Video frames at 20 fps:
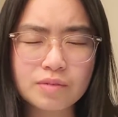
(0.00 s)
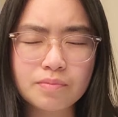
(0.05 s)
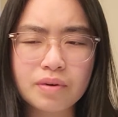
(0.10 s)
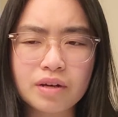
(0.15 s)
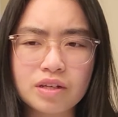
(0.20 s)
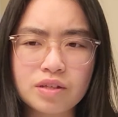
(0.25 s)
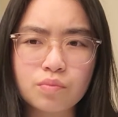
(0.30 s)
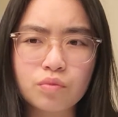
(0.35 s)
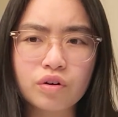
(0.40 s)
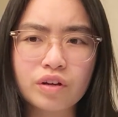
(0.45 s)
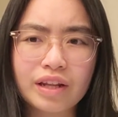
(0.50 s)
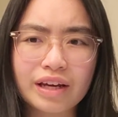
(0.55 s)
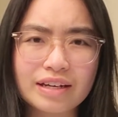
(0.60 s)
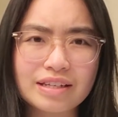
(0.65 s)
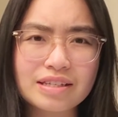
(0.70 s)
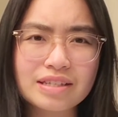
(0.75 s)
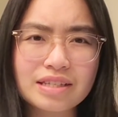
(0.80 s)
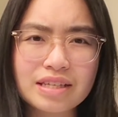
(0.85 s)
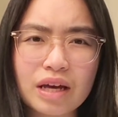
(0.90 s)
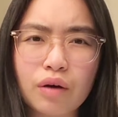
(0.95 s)
but it's more like a
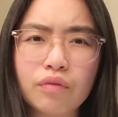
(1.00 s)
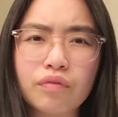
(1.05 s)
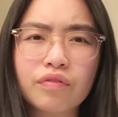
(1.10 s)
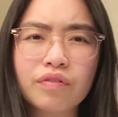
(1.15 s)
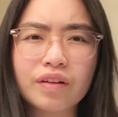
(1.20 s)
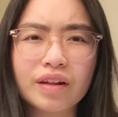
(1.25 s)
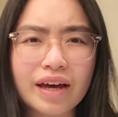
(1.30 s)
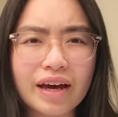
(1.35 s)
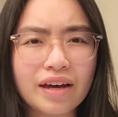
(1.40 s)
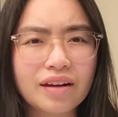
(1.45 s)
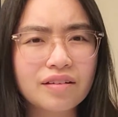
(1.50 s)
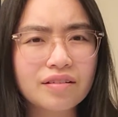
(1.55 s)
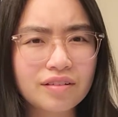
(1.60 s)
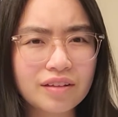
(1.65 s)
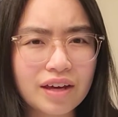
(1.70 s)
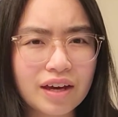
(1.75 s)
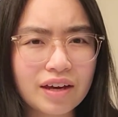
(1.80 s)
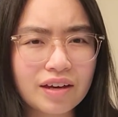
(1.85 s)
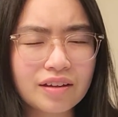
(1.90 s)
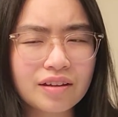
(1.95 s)
self-led
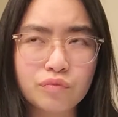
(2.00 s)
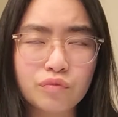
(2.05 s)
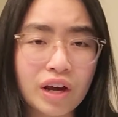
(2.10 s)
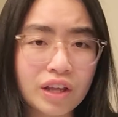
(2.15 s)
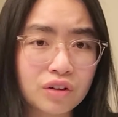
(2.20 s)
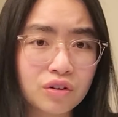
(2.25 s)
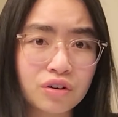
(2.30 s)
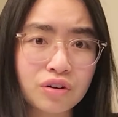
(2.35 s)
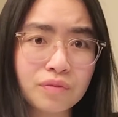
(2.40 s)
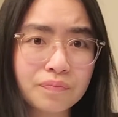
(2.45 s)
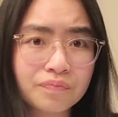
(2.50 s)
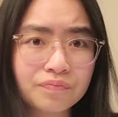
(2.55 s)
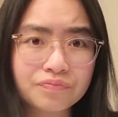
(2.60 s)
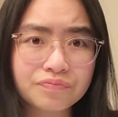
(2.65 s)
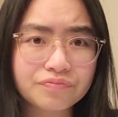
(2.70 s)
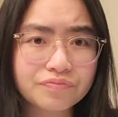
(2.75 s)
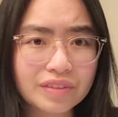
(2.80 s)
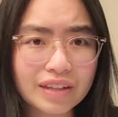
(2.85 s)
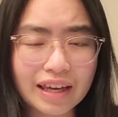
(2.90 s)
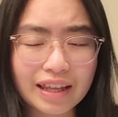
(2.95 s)
thing rather
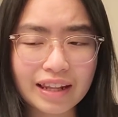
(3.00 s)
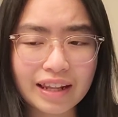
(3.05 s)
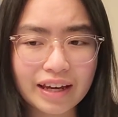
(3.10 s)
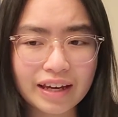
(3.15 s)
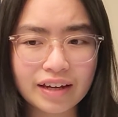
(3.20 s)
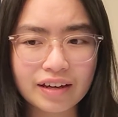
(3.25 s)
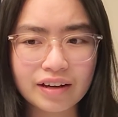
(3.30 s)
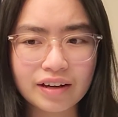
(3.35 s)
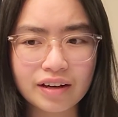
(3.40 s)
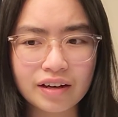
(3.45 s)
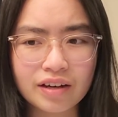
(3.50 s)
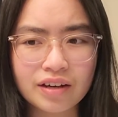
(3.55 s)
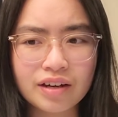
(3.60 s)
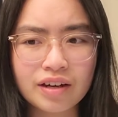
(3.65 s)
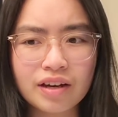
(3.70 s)
than like a